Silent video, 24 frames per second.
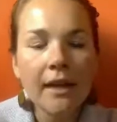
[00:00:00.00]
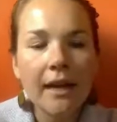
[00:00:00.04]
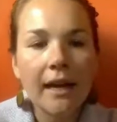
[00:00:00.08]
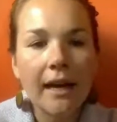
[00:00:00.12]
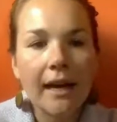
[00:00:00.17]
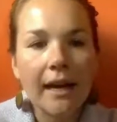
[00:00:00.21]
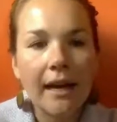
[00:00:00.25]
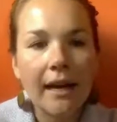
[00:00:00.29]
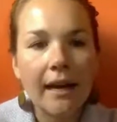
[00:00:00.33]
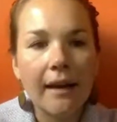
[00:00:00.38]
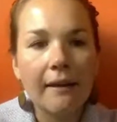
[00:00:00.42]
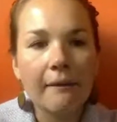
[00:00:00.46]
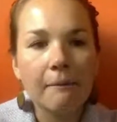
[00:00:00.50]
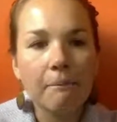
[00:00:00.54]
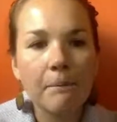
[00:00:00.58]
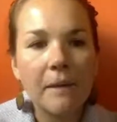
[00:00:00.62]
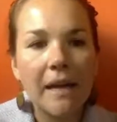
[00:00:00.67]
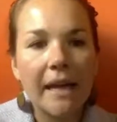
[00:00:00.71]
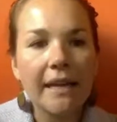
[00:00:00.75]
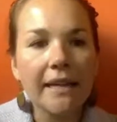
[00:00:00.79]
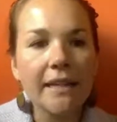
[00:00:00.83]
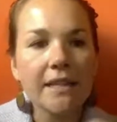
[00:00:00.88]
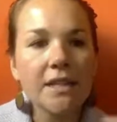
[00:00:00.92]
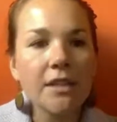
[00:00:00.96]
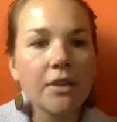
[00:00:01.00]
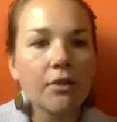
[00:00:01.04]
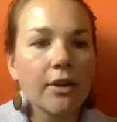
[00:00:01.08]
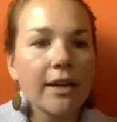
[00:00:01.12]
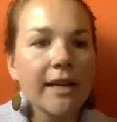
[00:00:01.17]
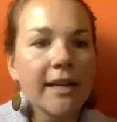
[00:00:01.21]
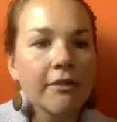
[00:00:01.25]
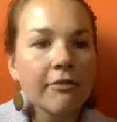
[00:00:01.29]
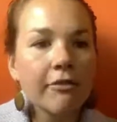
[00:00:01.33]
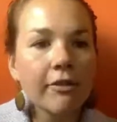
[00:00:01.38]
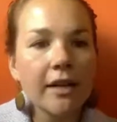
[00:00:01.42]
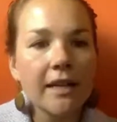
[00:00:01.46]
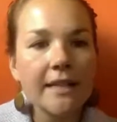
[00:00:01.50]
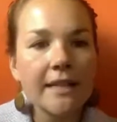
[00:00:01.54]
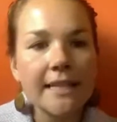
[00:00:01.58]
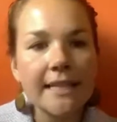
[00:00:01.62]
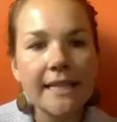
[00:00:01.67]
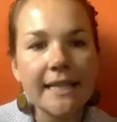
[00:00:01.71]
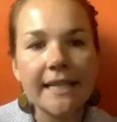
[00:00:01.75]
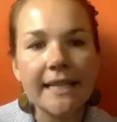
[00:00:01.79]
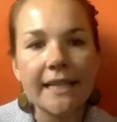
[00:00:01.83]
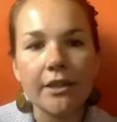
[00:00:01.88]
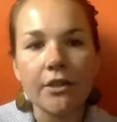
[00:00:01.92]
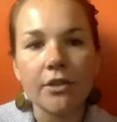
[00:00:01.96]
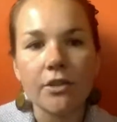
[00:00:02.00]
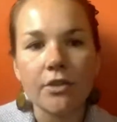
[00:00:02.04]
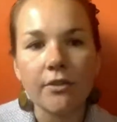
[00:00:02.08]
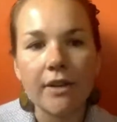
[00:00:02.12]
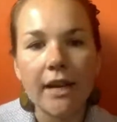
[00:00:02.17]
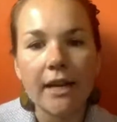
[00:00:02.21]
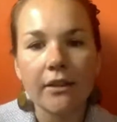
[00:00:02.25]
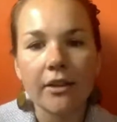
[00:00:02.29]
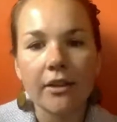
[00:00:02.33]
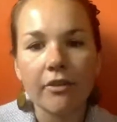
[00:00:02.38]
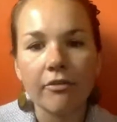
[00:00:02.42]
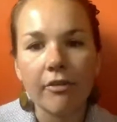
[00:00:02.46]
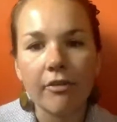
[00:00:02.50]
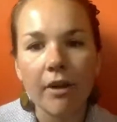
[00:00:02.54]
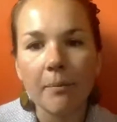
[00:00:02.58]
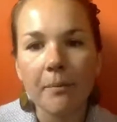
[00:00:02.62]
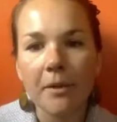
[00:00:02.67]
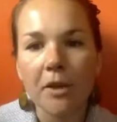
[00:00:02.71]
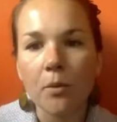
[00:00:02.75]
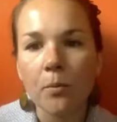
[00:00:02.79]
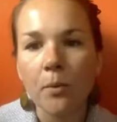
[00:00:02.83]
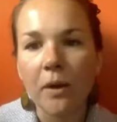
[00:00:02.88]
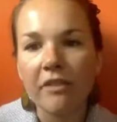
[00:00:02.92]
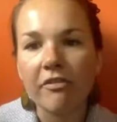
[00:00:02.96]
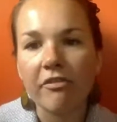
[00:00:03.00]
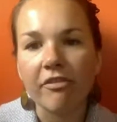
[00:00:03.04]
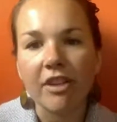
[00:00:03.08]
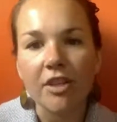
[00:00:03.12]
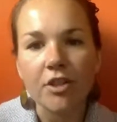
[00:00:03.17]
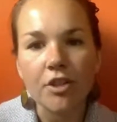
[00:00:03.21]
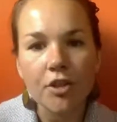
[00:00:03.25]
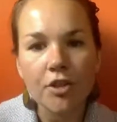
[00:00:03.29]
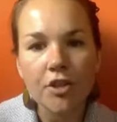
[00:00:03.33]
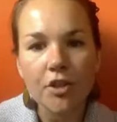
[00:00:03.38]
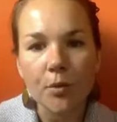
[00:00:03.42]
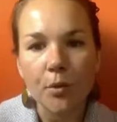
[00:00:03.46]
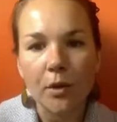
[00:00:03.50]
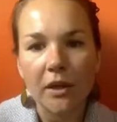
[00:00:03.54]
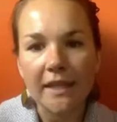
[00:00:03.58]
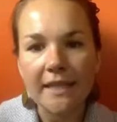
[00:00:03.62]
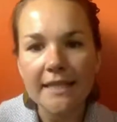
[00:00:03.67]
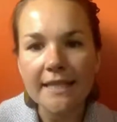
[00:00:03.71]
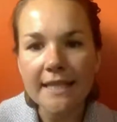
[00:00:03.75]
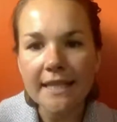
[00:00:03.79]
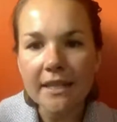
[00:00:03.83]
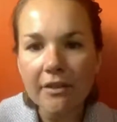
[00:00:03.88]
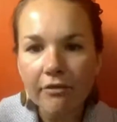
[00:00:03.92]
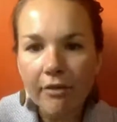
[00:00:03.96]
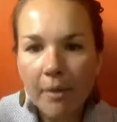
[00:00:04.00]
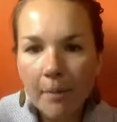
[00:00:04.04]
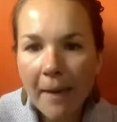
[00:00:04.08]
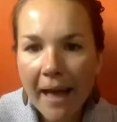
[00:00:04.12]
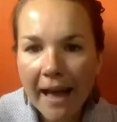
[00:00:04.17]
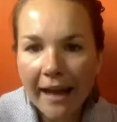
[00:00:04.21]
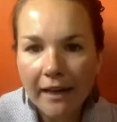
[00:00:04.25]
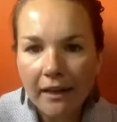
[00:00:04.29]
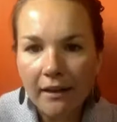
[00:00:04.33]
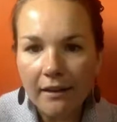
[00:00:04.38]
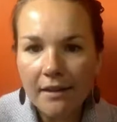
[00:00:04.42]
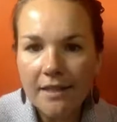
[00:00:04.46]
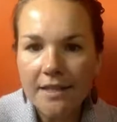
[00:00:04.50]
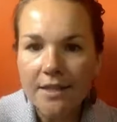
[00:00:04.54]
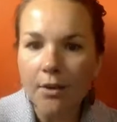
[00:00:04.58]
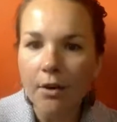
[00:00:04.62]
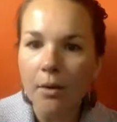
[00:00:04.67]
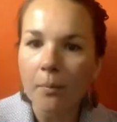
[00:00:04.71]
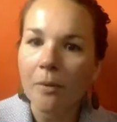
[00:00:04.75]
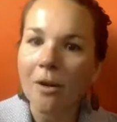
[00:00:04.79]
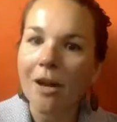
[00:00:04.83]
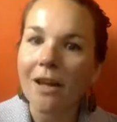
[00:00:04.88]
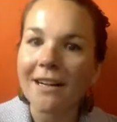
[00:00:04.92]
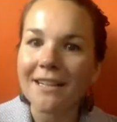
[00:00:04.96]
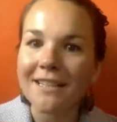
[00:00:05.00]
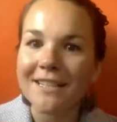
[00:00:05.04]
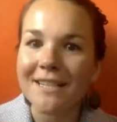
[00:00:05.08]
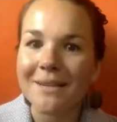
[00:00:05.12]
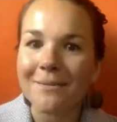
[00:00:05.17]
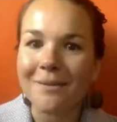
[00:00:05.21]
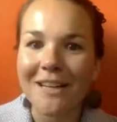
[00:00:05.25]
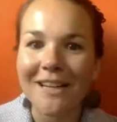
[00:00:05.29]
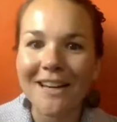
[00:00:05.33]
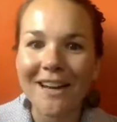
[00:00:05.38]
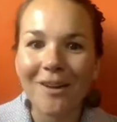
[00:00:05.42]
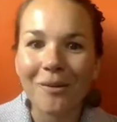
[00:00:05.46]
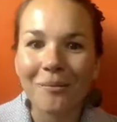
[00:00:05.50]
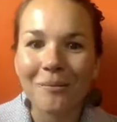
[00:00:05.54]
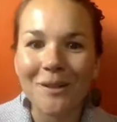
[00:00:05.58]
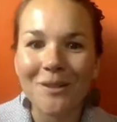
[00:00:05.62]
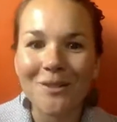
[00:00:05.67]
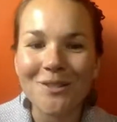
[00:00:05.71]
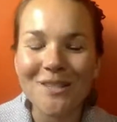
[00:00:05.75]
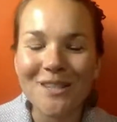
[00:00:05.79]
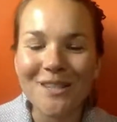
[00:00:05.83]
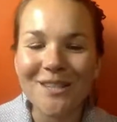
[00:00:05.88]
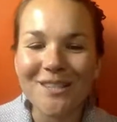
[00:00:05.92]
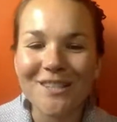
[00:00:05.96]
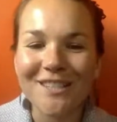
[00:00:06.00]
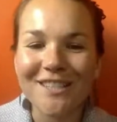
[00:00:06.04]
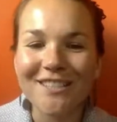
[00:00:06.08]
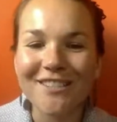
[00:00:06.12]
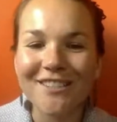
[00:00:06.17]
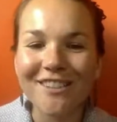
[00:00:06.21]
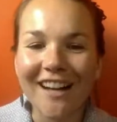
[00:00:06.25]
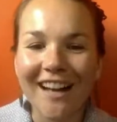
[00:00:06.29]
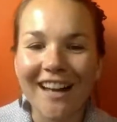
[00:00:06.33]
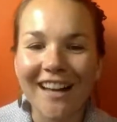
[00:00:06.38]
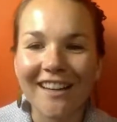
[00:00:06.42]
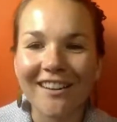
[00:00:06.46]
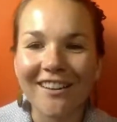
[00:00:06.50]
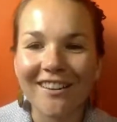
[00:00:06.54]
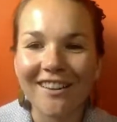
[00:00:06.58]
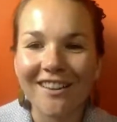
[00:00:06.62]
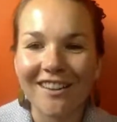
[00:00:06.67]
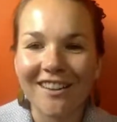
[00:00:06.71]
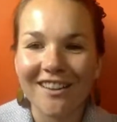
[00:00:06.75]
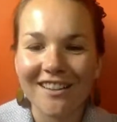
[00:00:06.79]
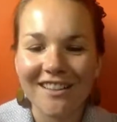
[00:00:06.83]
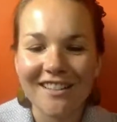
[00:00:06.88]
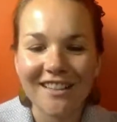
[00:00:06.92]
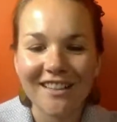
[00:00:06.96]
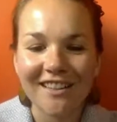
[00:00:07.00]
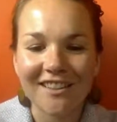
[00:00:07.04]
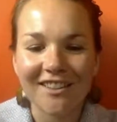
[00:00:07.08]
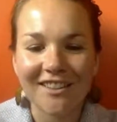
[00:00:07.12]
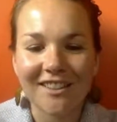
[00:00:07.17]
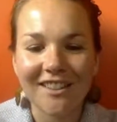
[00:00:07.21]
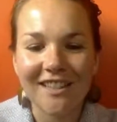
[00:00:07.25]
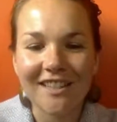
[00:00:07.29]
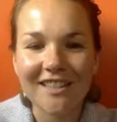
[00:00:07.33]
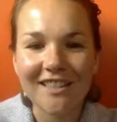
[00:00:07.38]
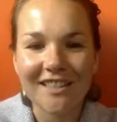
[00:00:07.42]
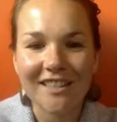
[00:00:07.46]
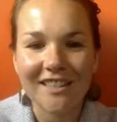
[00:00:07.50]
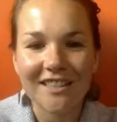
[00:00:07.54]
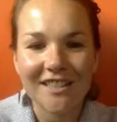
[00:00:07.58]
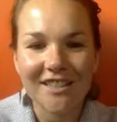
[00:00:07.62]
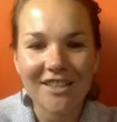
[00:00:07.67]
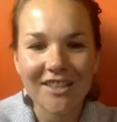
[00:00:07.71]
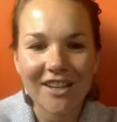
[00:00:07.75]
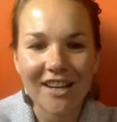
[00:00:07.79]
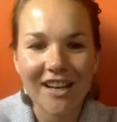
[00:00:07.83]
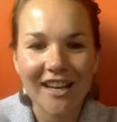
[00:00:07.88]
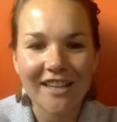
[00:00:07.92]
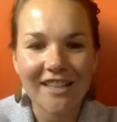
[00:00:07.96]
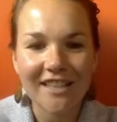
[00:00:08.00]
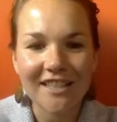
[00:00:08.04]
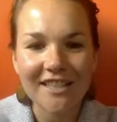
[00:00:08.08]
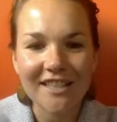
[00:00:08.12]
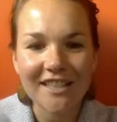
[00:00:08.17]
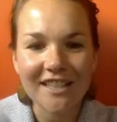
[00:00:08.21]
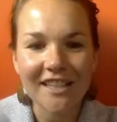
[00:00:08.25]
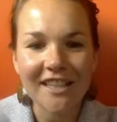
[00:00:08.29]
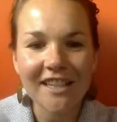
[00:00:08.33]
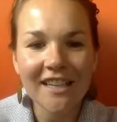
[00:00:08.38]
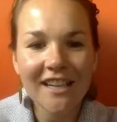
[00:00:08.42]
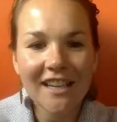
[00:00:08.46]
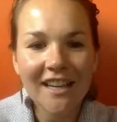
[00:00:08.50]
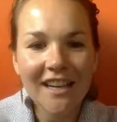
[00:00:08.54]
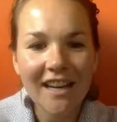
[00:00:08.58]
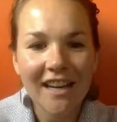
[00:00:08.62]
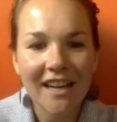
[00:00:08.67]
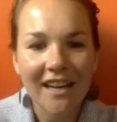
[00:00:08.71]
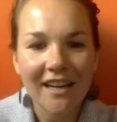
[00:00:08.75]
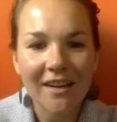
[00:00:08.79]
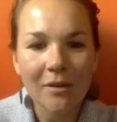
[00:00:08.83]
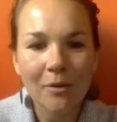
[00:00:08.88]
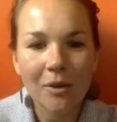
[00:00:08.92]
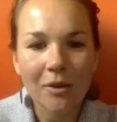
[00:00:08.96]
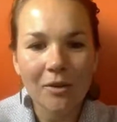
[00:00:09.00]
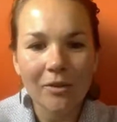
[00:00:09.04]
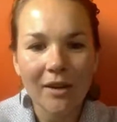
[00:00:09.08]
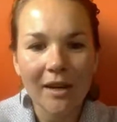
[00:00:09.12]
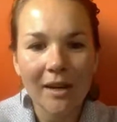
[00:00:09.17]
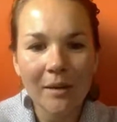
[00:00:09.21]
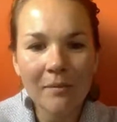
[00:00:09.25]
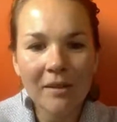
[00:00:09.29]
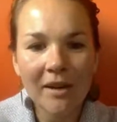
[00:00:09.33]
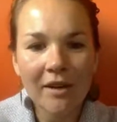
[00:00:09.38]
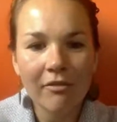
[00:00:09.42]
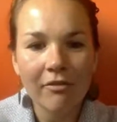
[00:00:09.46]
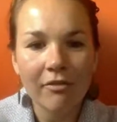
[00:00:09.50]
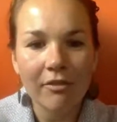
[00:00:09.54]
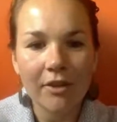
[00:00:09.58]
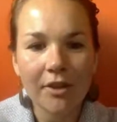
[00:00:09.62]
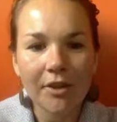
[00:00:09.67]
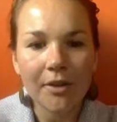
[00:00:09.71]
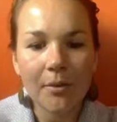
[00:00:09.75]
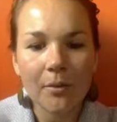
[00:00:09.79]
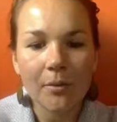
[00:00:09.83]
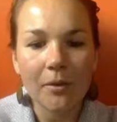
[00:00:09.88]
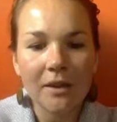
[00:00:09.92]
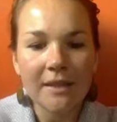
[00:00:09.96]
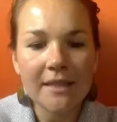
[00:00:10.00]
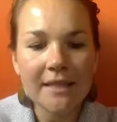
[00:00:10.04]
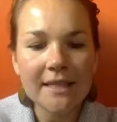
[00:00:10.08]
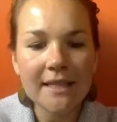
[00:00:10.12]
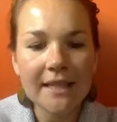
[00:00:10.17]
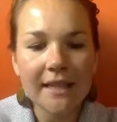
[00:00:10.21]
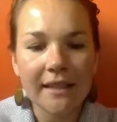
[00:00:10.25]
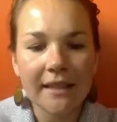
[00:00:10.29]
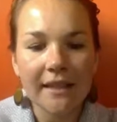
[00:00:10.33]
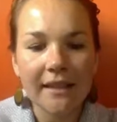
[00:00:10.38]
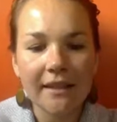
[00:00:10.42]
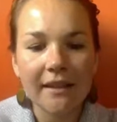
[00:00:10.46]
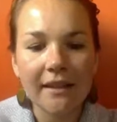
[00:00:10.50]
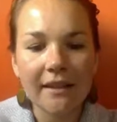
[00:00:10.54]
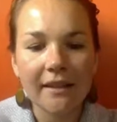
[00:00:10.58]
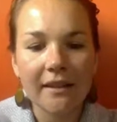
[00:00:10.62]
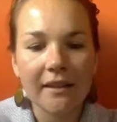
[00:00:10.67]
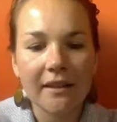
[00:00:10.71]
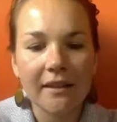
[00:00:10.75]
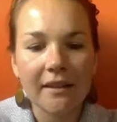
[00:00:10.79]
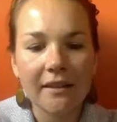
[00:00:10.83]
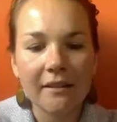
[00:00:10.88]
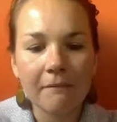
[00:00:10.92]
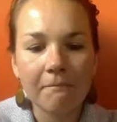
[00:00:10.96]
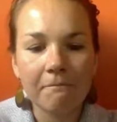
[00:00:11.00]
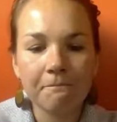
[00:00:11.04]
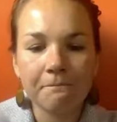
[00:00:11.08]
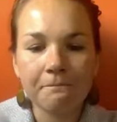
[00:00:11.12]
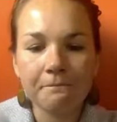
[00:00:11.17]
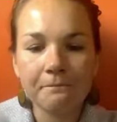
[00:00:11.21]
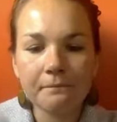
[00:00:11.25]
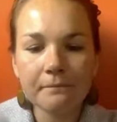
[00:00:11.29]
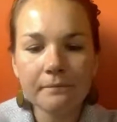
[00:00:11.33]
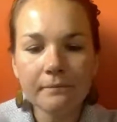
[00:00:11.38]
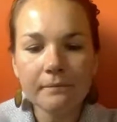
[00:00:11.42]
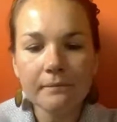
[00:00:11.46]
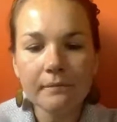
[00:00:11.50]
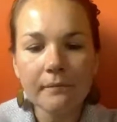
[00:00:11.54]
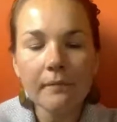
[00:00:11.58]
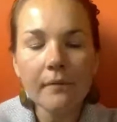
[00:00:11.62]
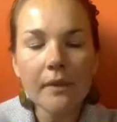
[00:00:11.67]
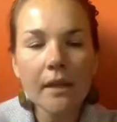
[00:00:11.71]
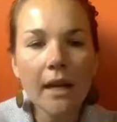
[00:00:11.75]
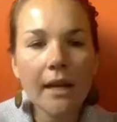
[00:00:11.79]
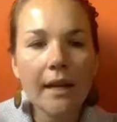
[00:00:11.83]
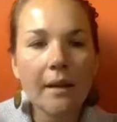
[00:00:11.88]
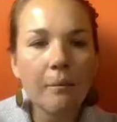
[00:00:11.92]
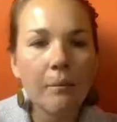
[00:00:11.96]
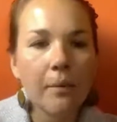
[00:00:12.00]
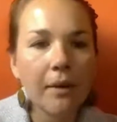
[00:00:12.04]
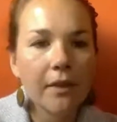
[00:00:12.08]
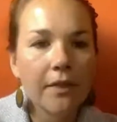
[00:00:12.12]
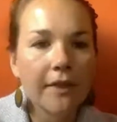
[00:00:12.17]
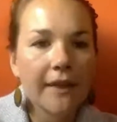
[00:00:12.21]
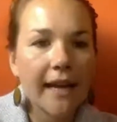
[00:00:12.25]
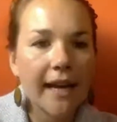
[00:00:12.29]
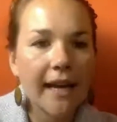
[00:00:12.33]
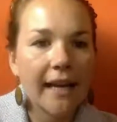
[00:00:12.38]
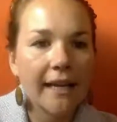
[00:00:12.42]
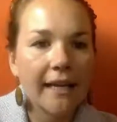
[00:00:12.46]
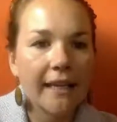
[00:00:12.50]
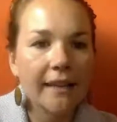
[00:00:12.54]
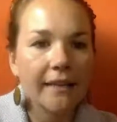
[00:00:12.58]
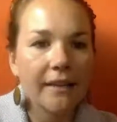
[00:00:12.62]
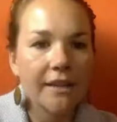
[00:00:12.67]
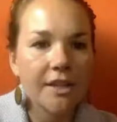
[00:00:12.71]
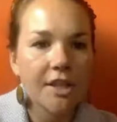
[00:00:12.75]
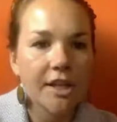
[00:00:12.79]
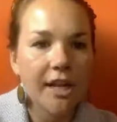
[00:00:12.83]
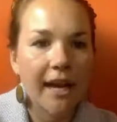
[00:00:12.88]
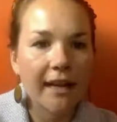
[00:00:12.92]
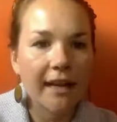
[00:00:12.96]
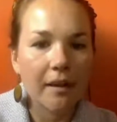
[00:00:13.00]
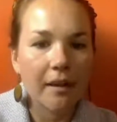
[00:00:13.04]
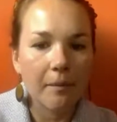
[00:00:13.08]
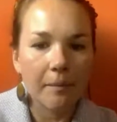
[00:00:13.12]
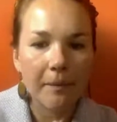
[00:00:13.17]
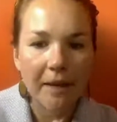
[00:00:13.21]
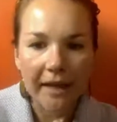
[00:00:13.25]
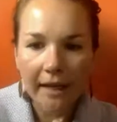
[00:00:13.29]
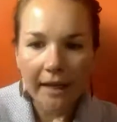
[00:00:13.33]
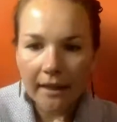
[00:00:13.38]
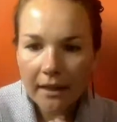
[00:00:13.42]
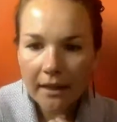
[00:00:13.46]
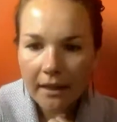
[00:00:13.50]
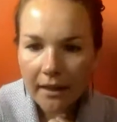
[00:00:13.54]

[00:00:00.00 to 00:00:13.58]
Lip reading: And it's great for us to hear directly from you what features you want to see from Edgar, so our product team can help use those to guide our content creation strategy. And I will grab that for you 1 second here and put that in the chat in a minute.